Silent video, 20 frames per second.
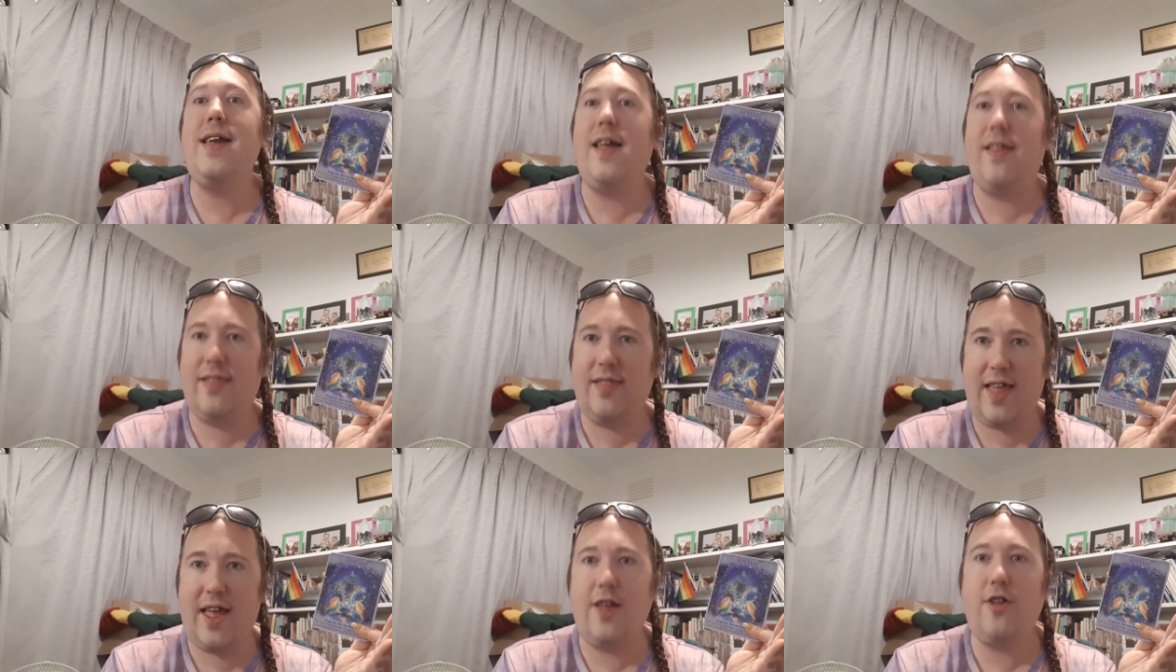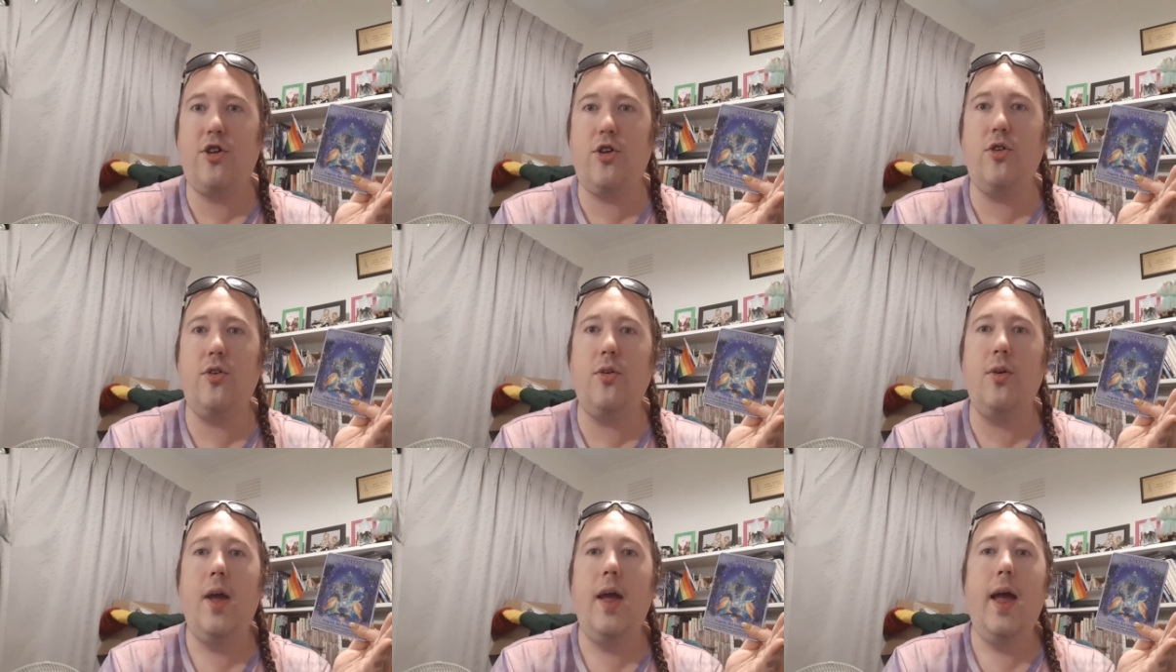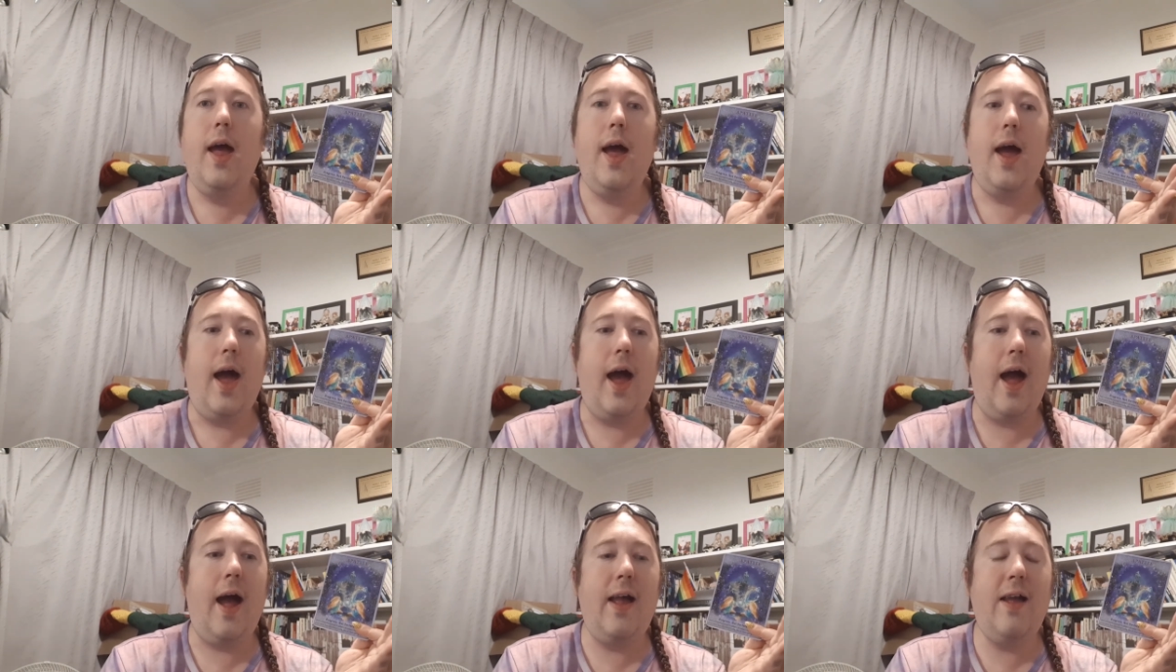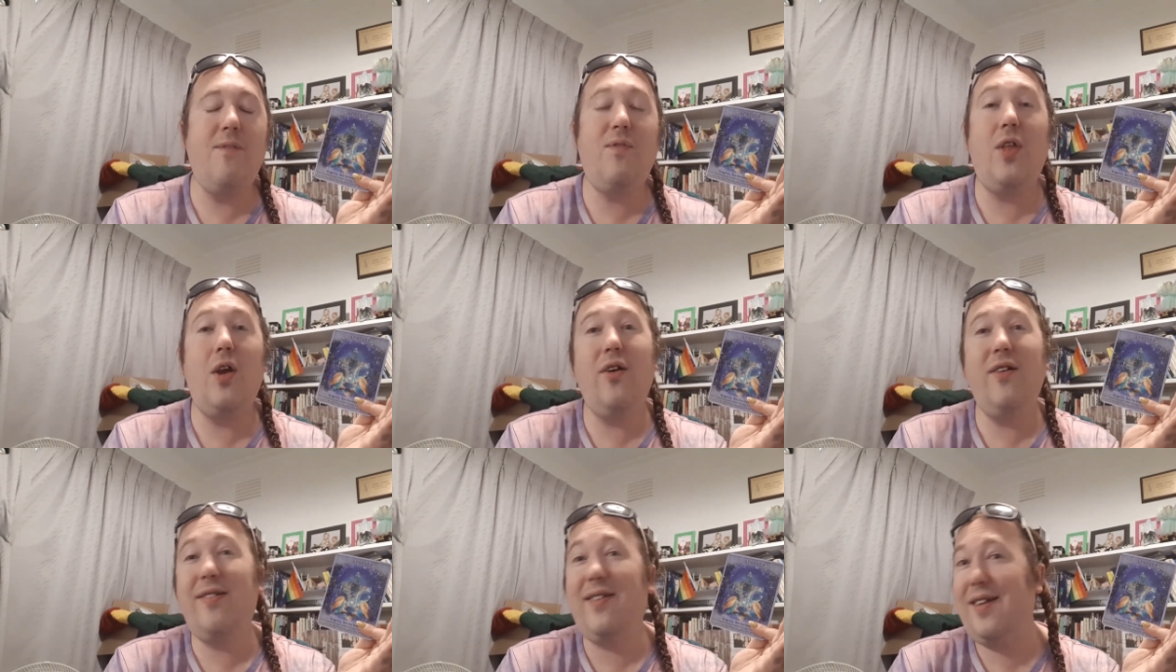Thank you. If
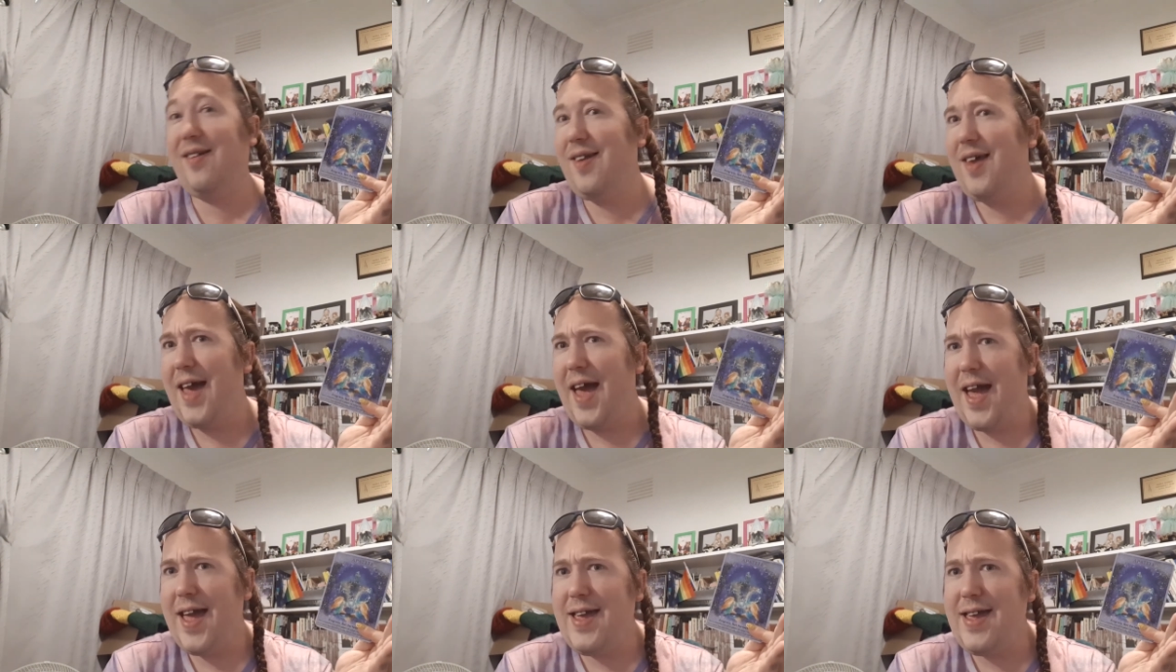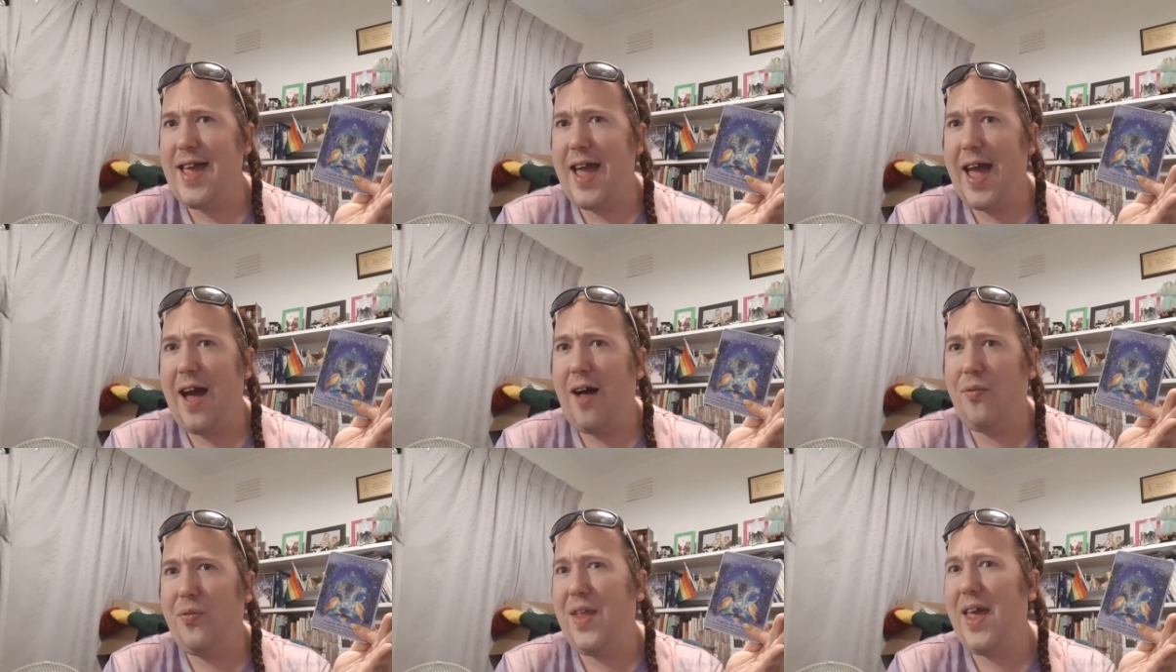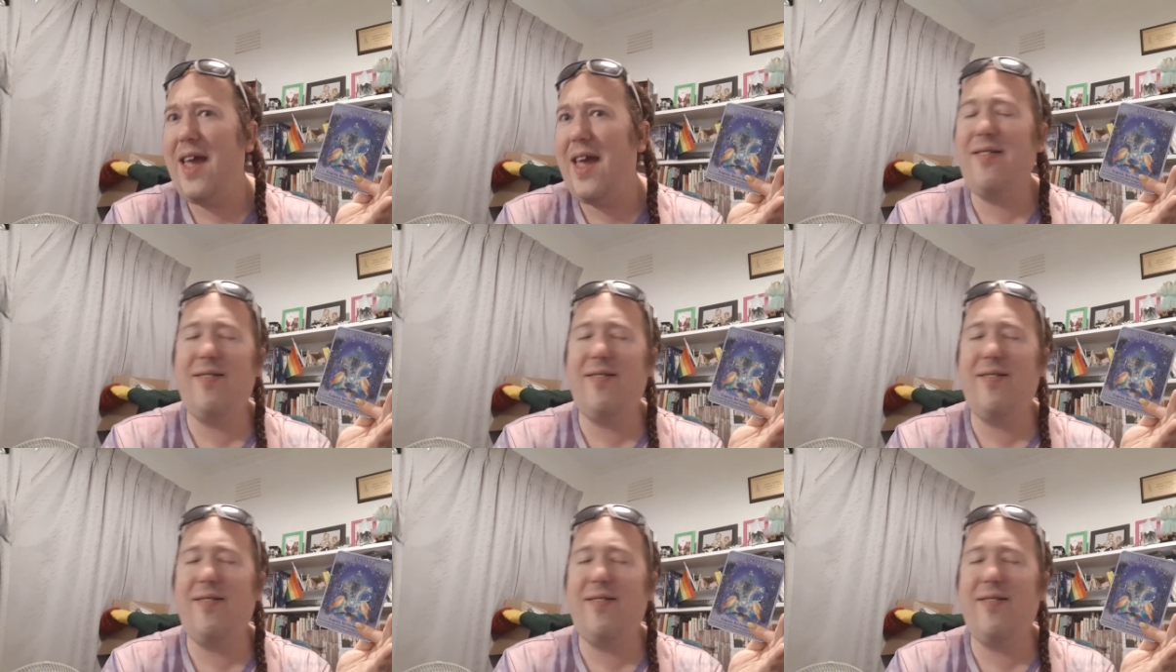there is a Tay out there,